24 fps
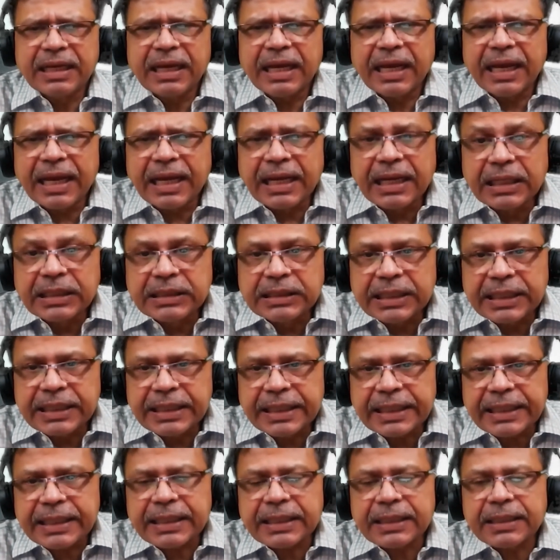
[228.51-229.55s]

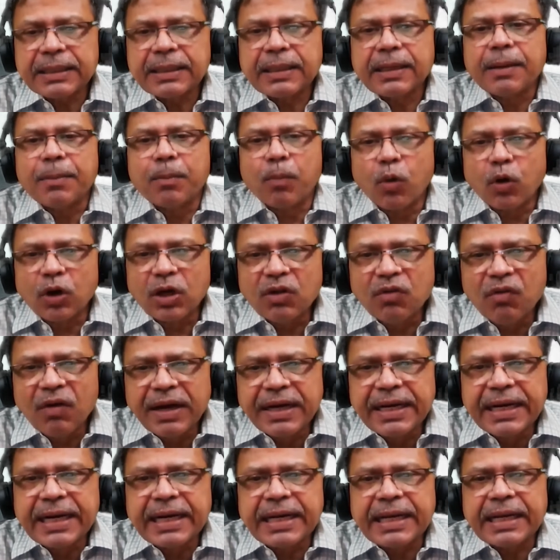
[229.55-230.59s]
energetic,
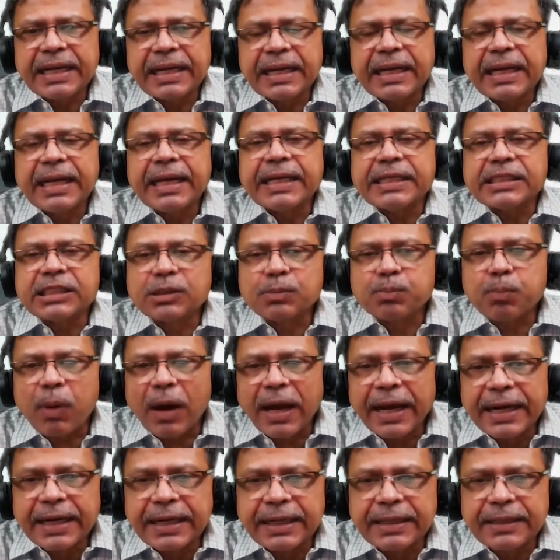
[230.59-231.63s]
motivated,
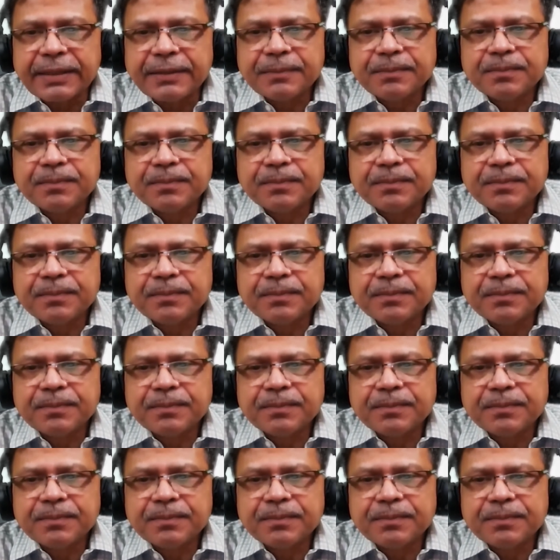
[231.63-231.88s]
inspired,